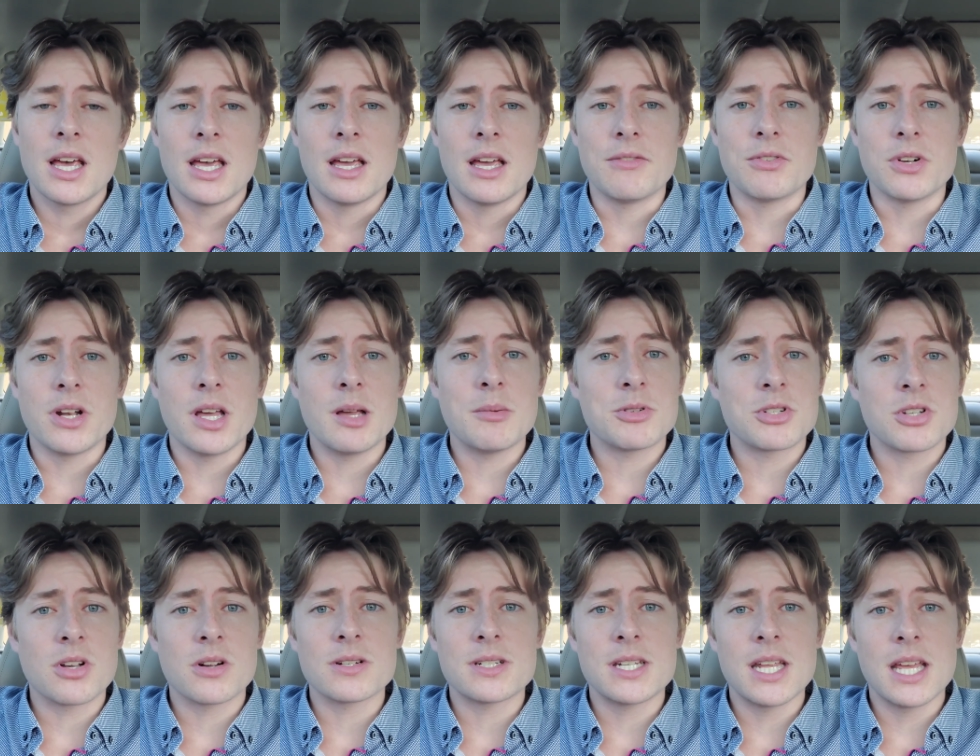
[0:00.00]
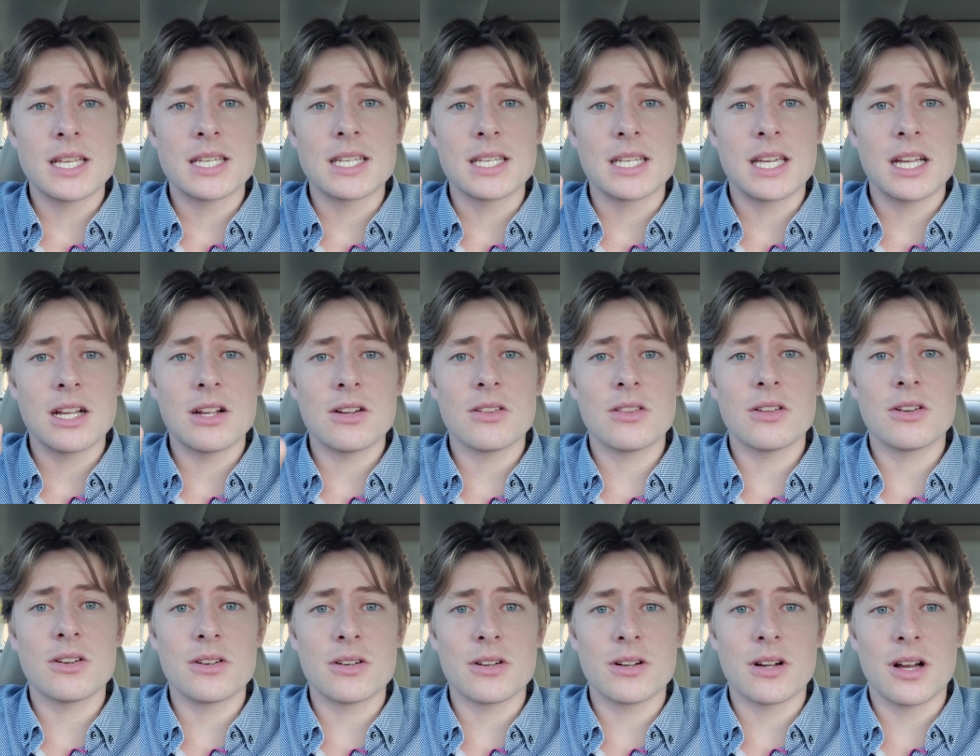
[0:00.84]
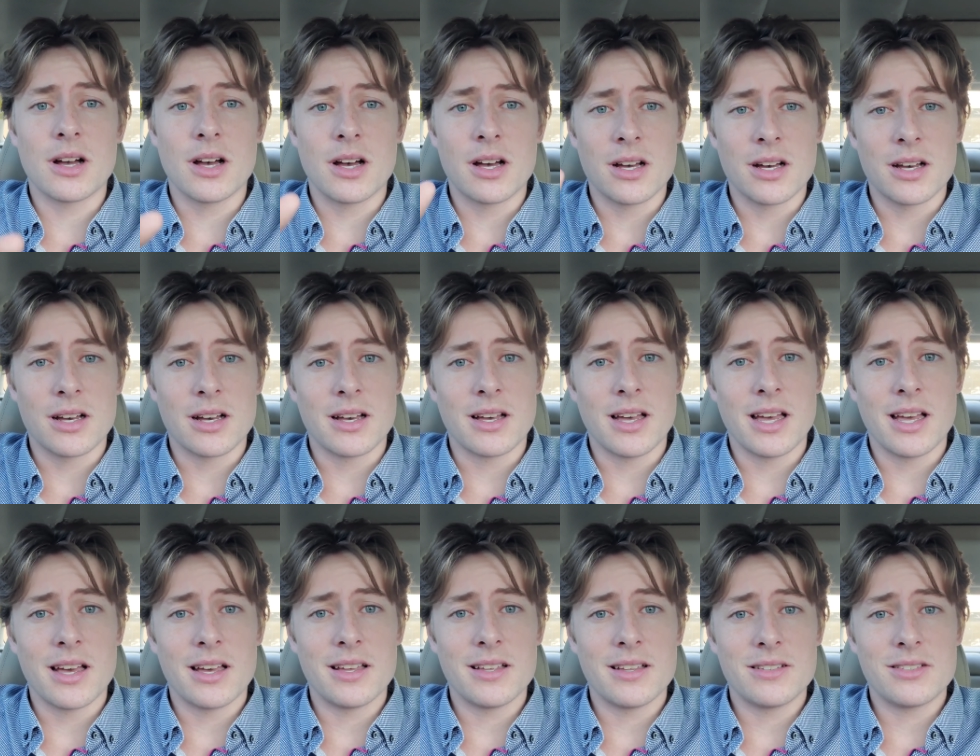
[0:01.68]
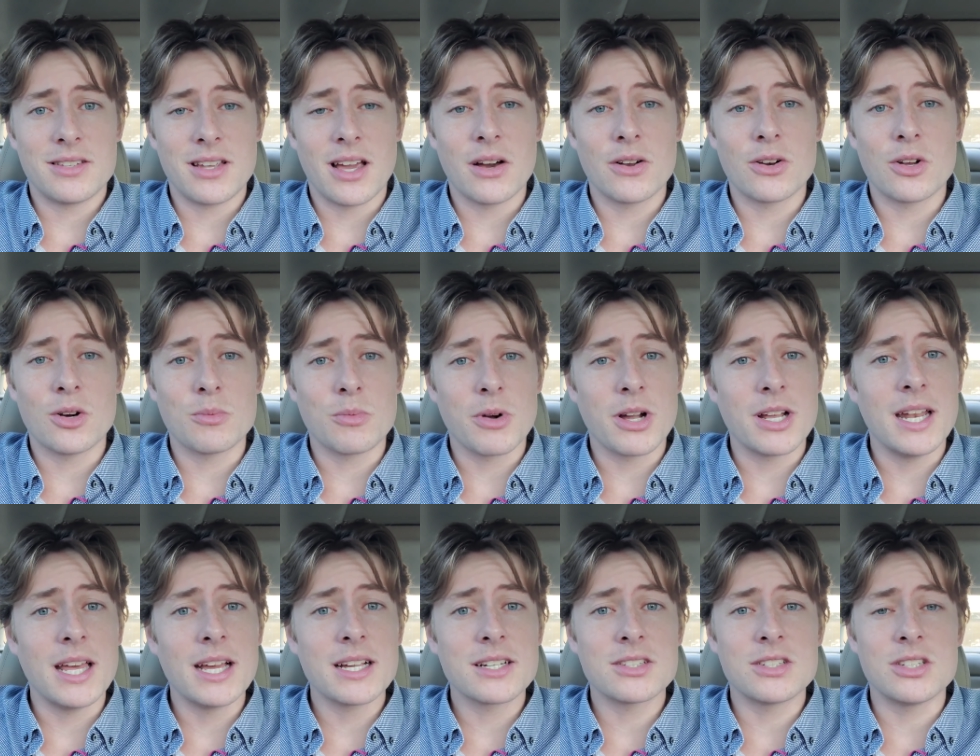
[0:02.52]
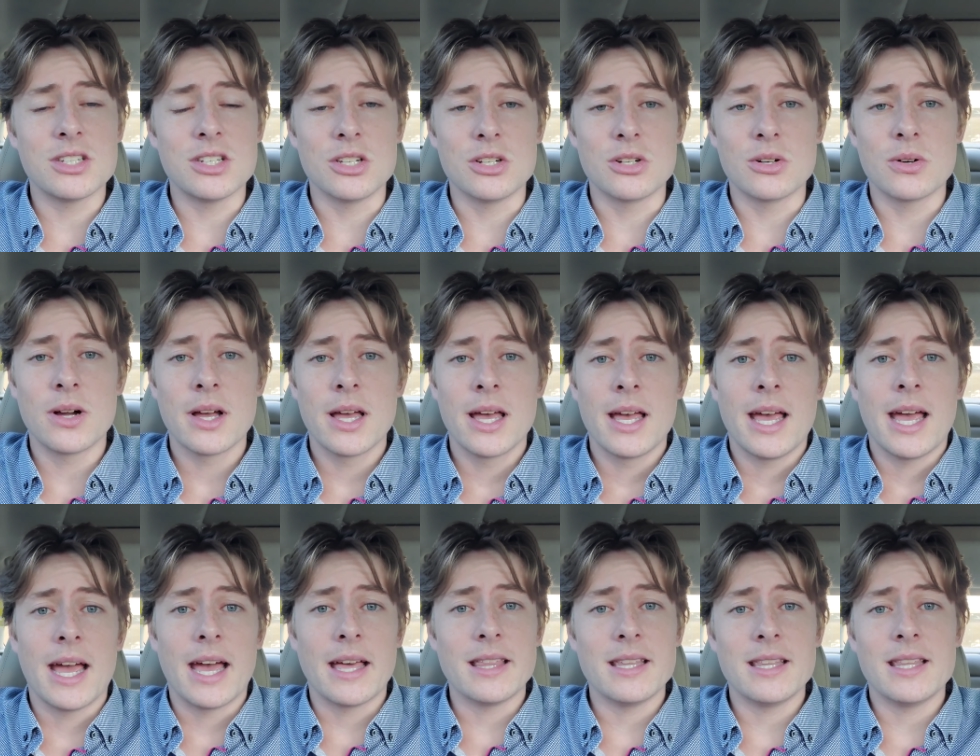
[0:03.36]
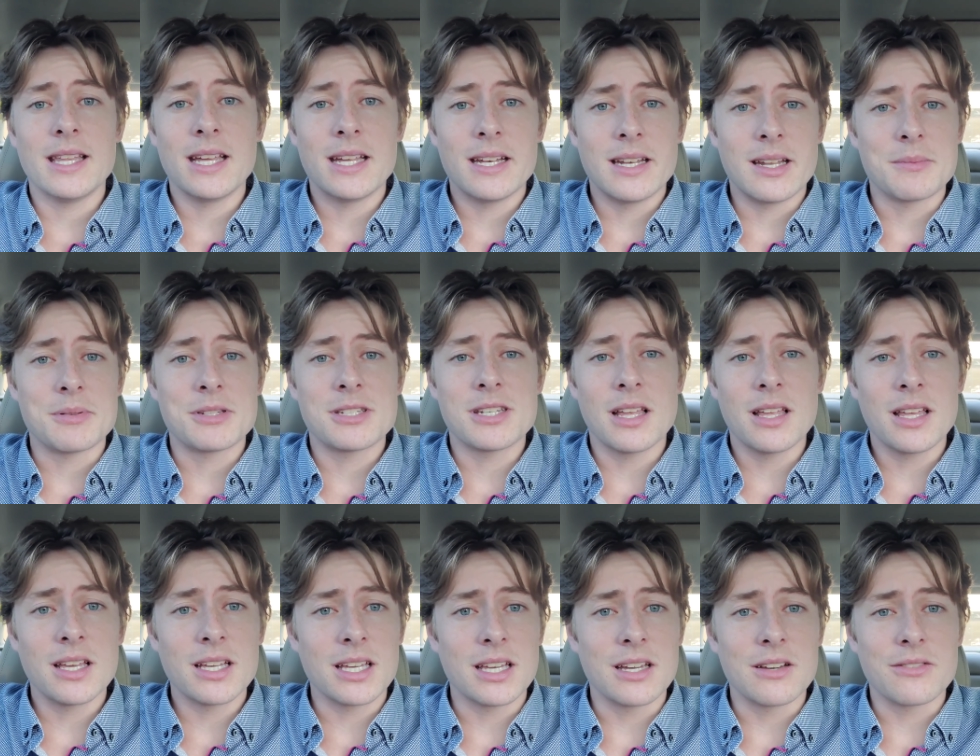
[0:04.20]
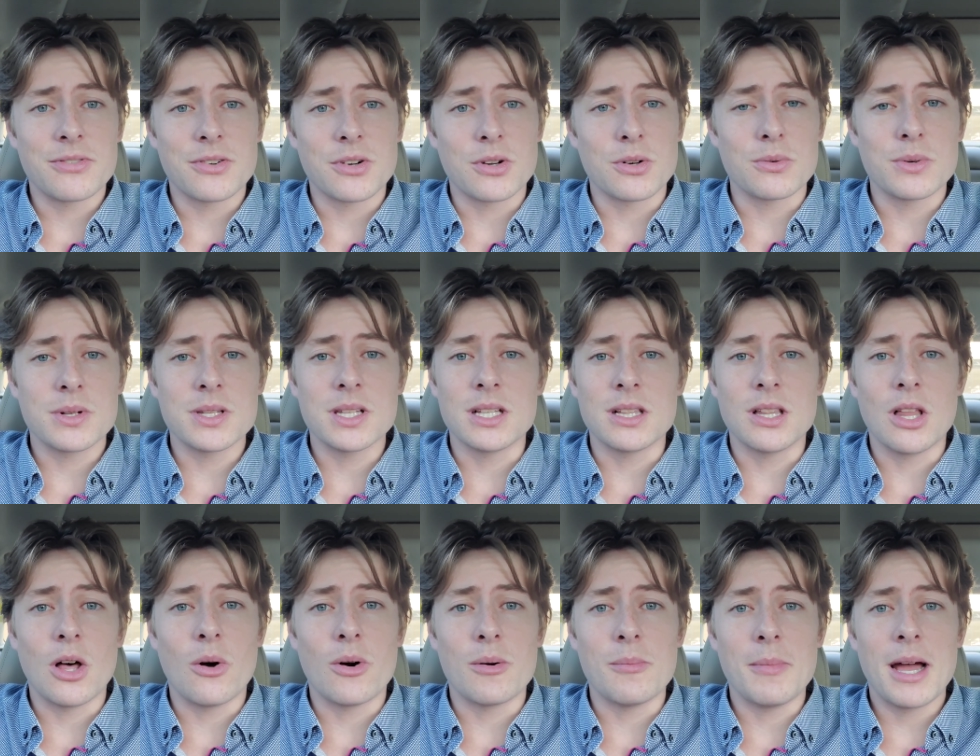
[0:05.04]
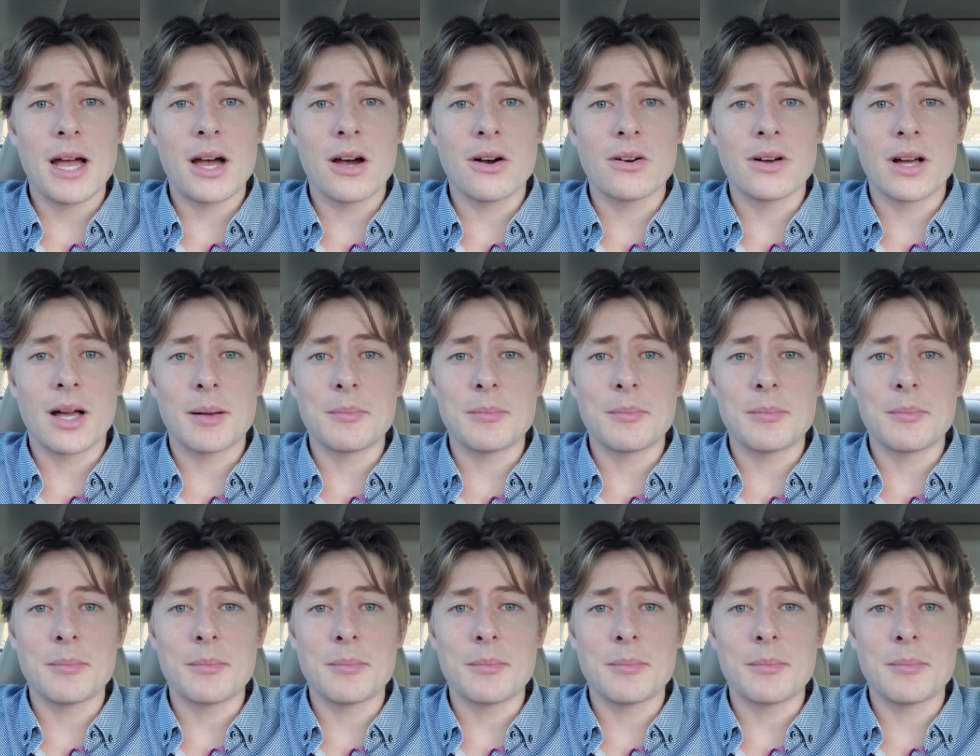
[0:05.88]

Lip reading: If your neighbors aren't taking care of their townhome right next to you, and then they end up selling it for a really low amount,